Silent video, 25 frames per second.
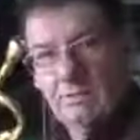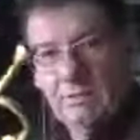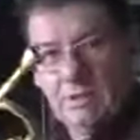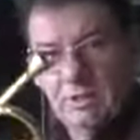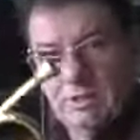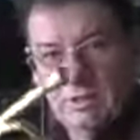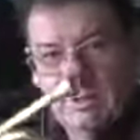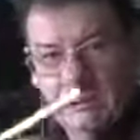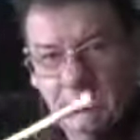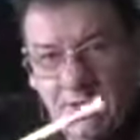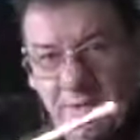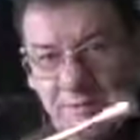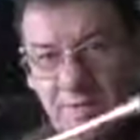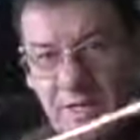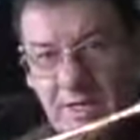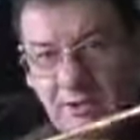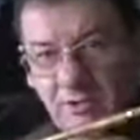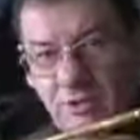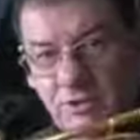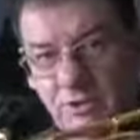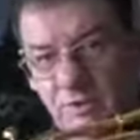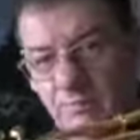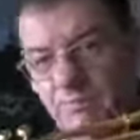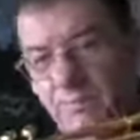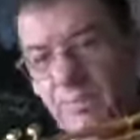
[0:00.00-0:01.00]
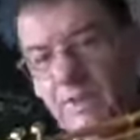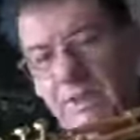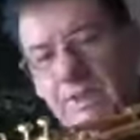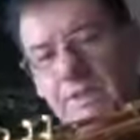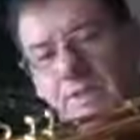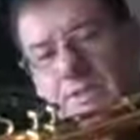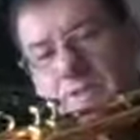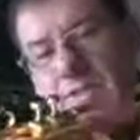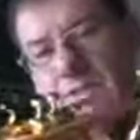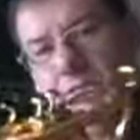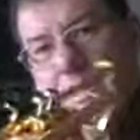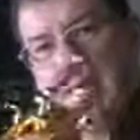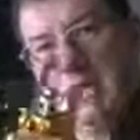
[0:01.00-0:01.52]
going to grab our
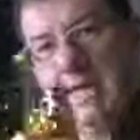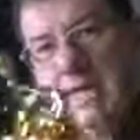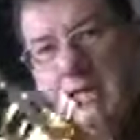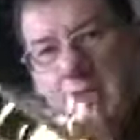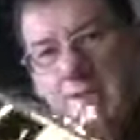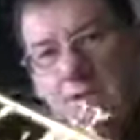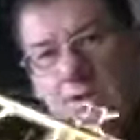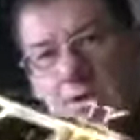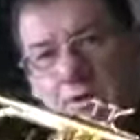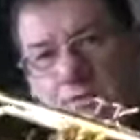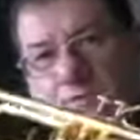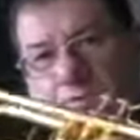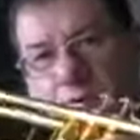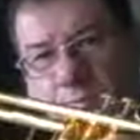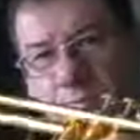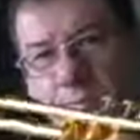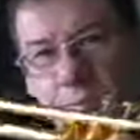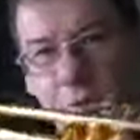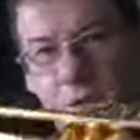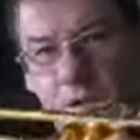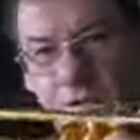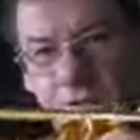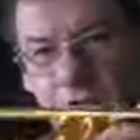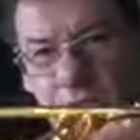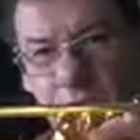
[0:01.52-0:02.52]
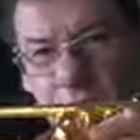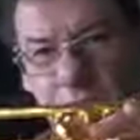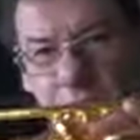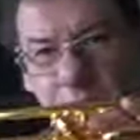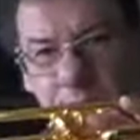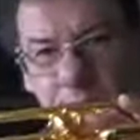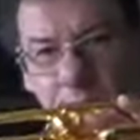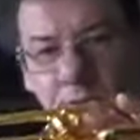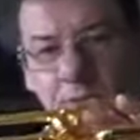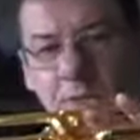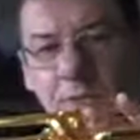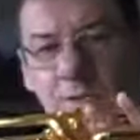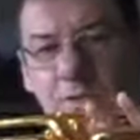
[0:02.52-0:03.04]
trumpet, and on the
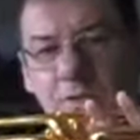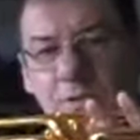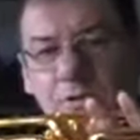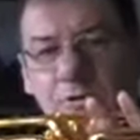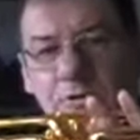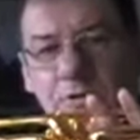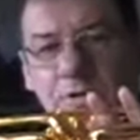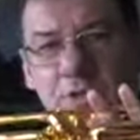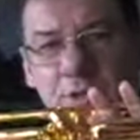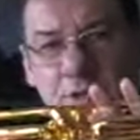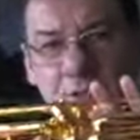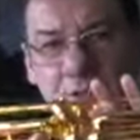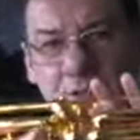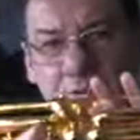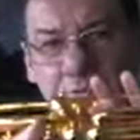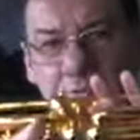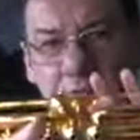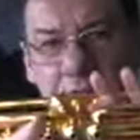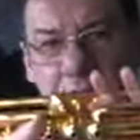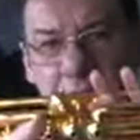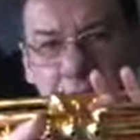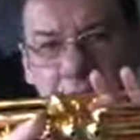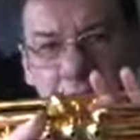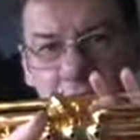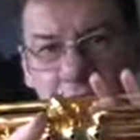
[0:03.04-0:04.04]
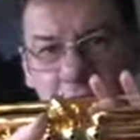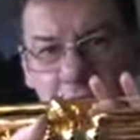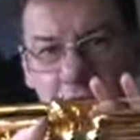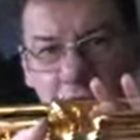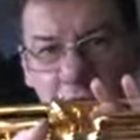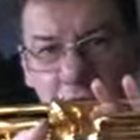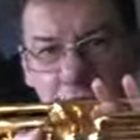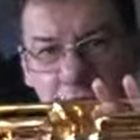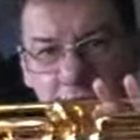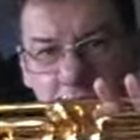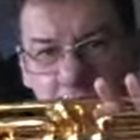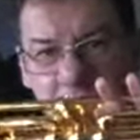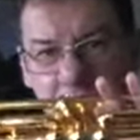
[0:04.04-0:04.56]
bottom you'll see there's
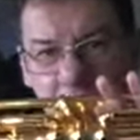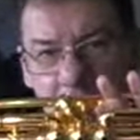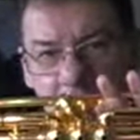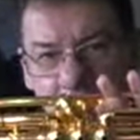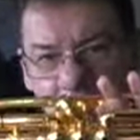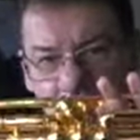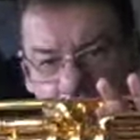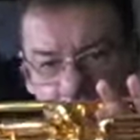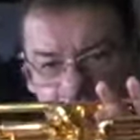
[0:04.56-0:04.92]
screws here.